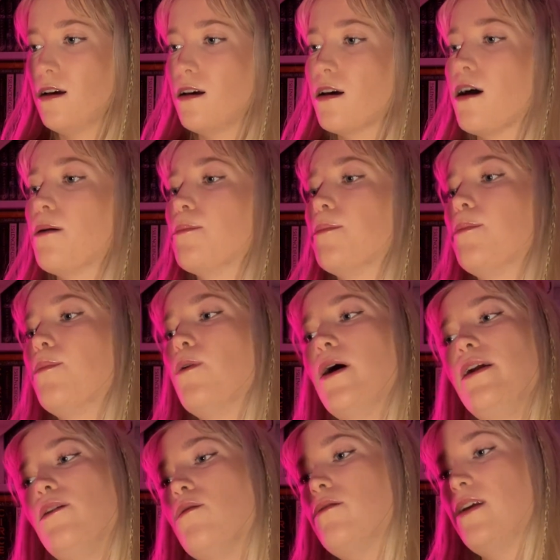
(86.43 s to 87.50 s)
"Come,
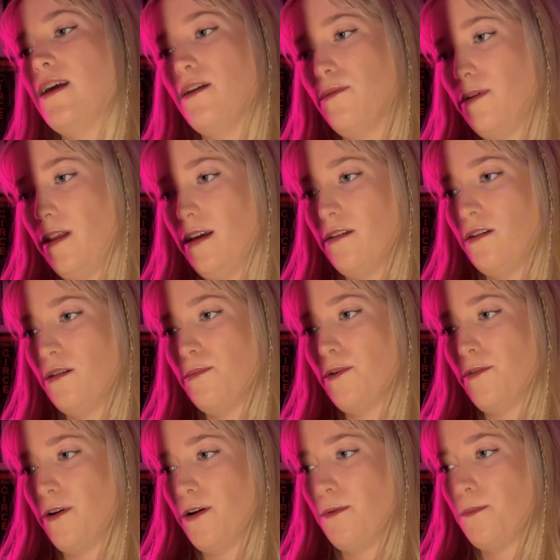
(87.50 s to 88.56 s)
why not eat with us
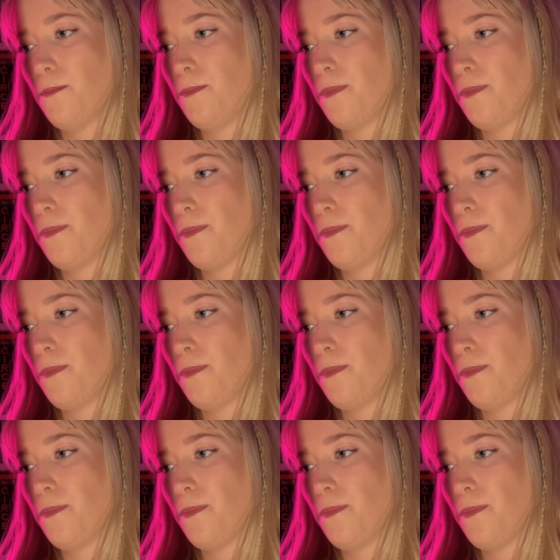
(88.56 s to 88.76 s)
tomorrow?"